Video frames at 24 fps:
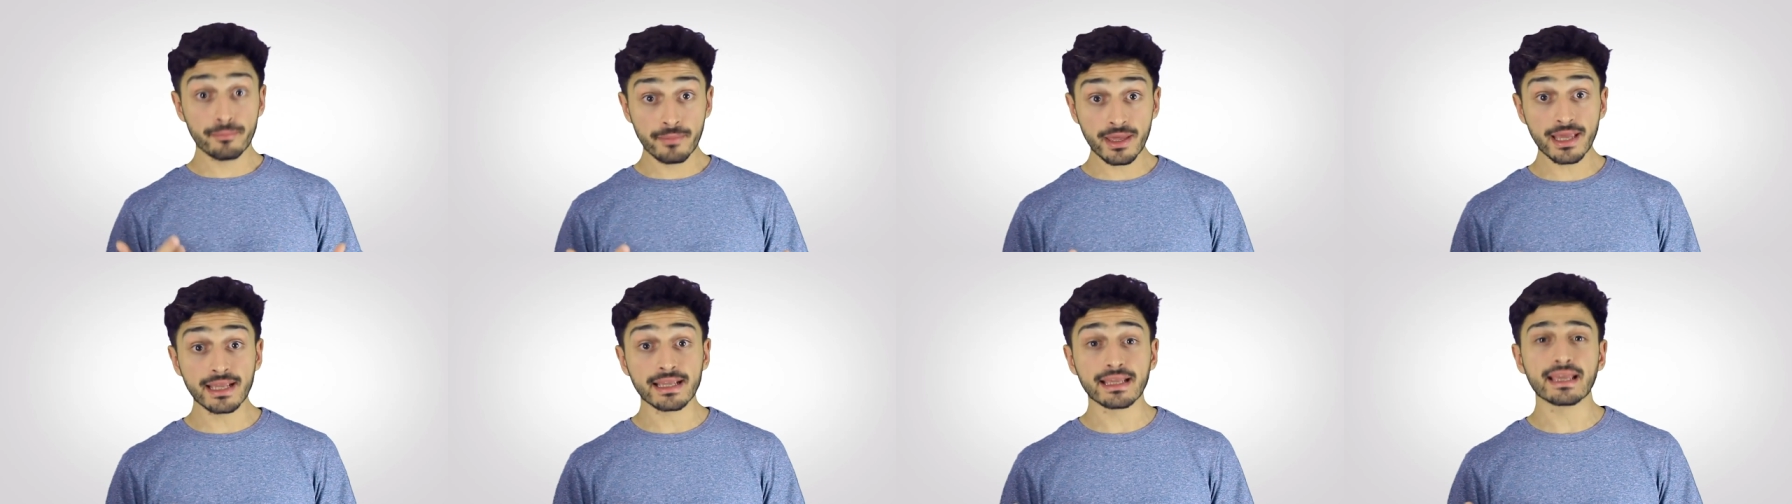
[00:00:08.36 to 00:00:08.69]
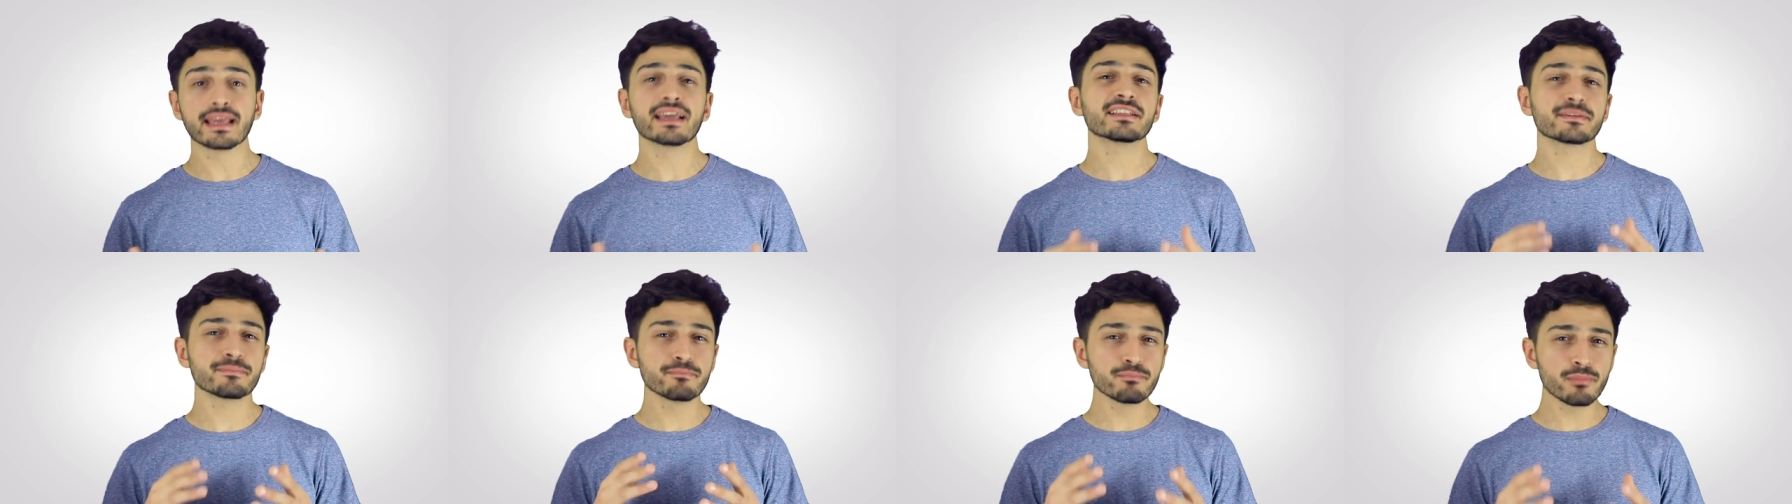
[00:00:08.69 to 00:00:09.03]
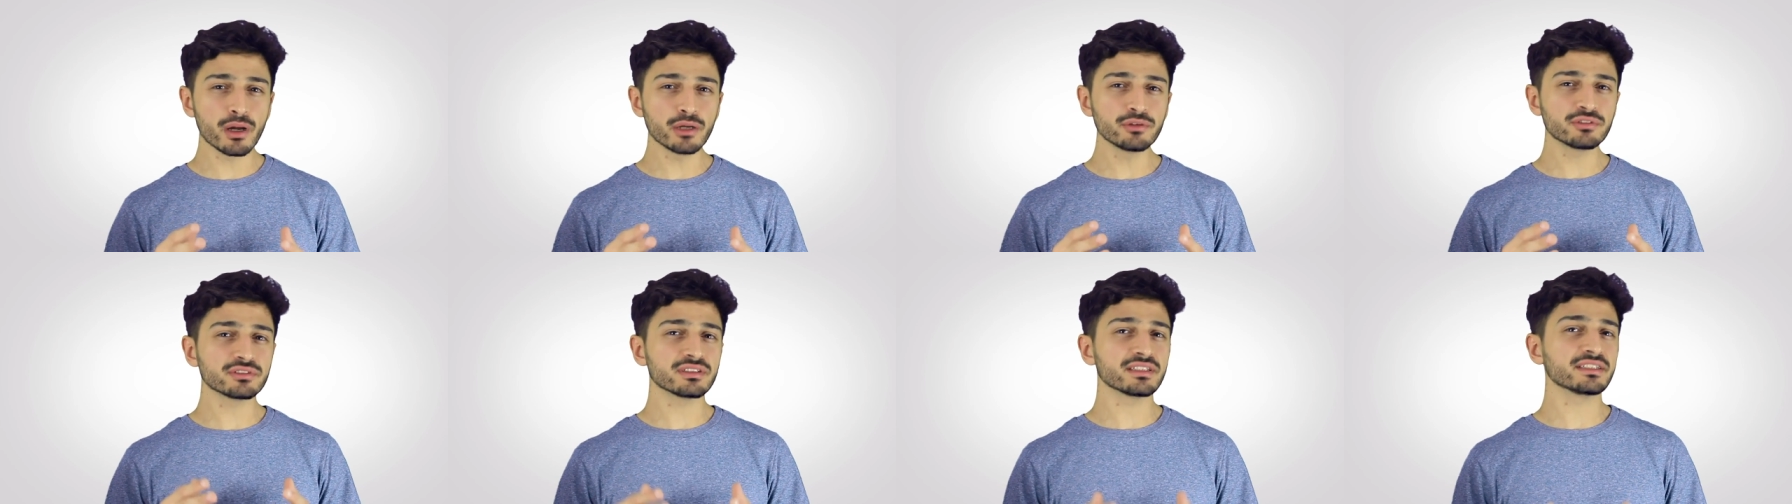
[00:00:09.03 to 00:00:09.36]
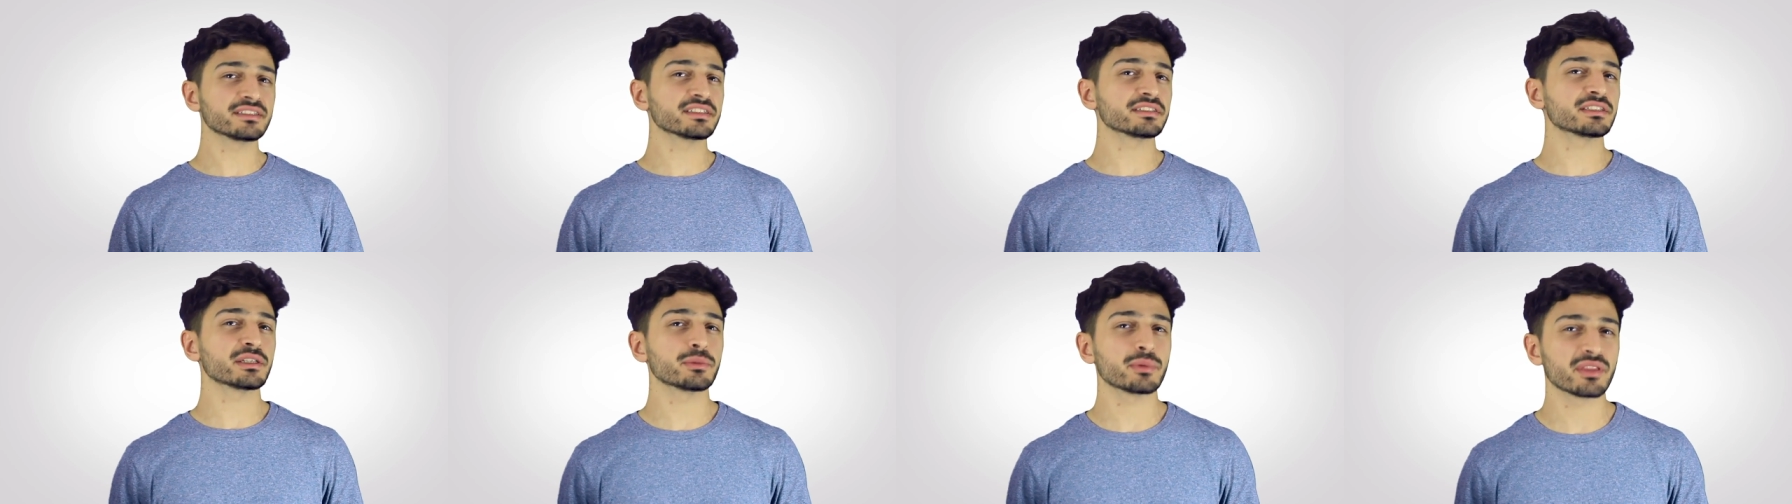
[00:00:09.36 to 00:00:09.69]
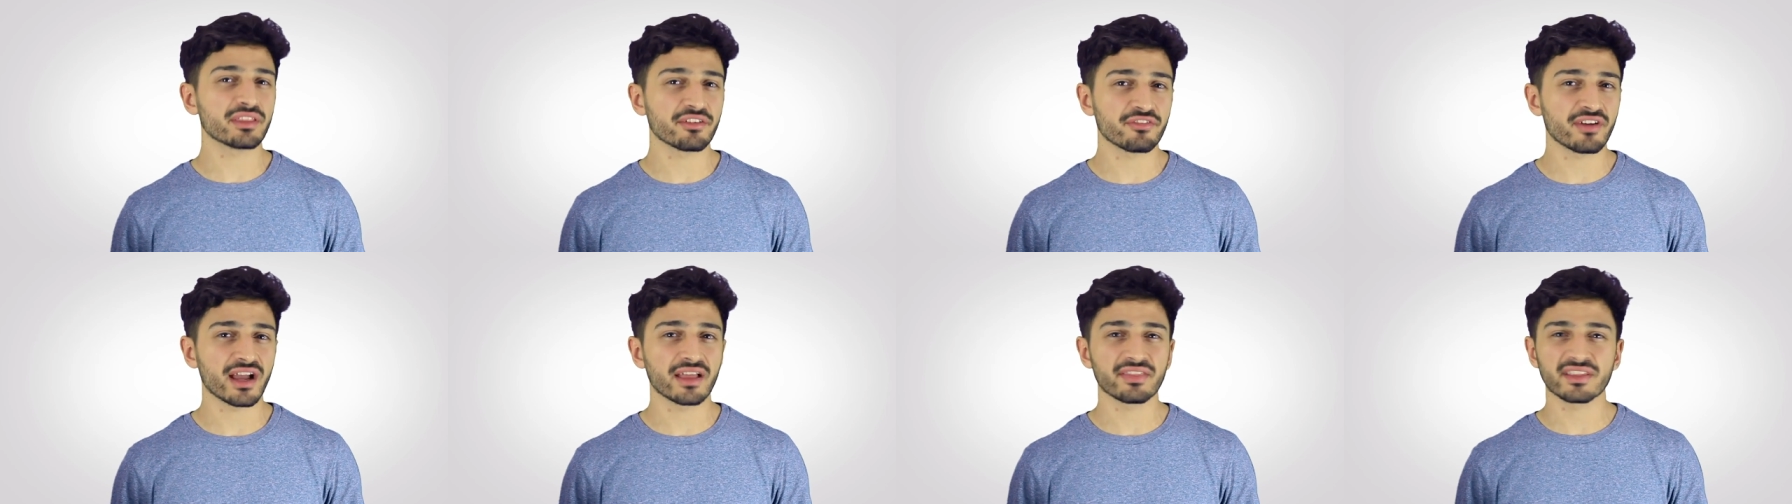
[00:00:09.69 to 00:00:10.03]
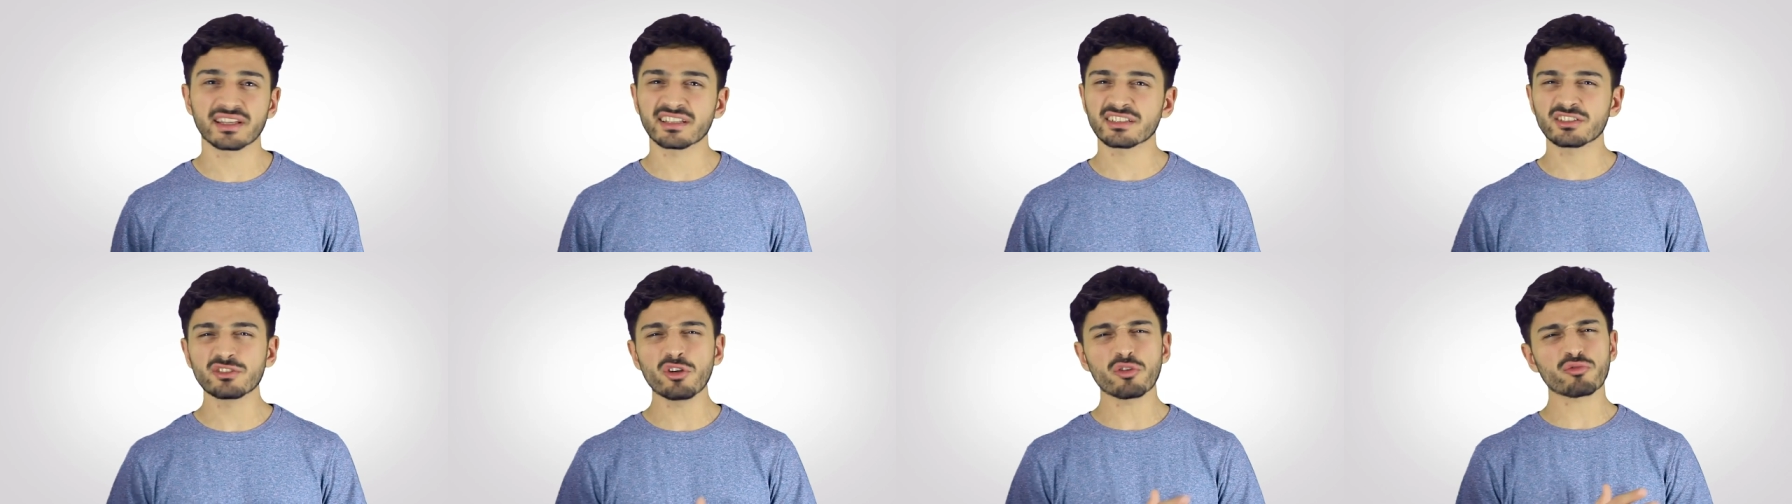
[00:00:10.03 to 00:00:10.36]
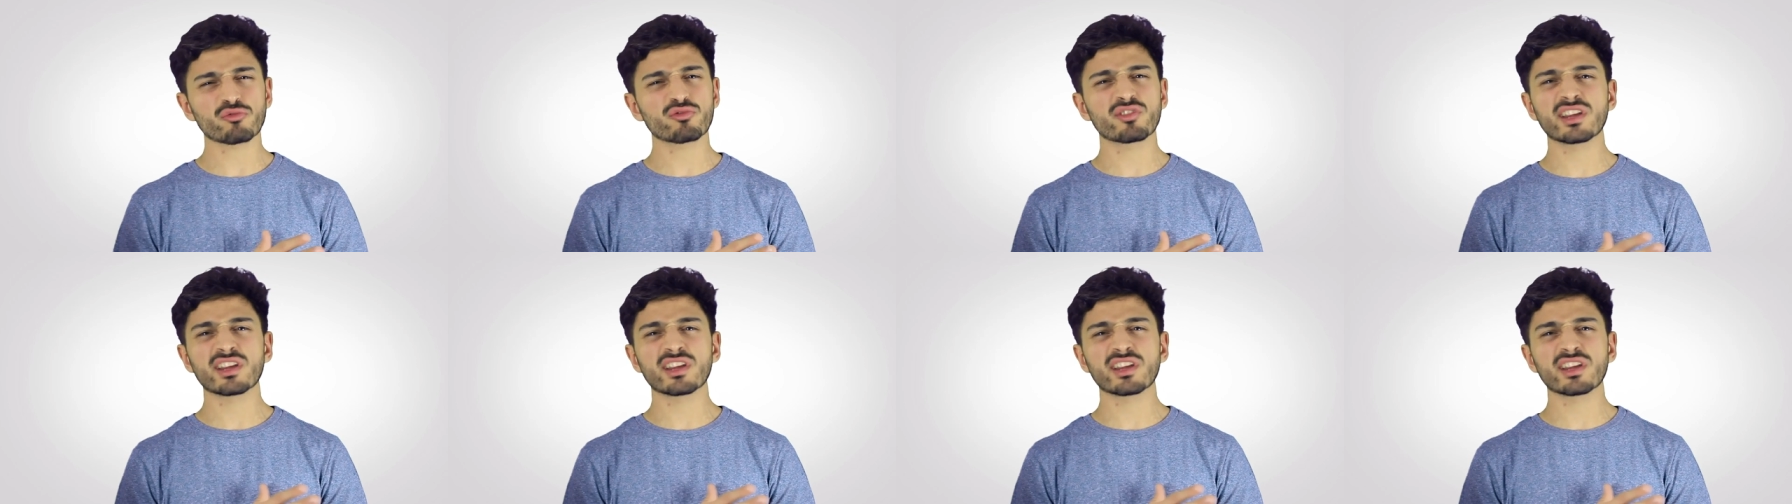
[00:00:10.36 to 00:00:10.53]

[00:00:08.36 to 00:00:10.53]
me, it's mostly to do with the fact that it's not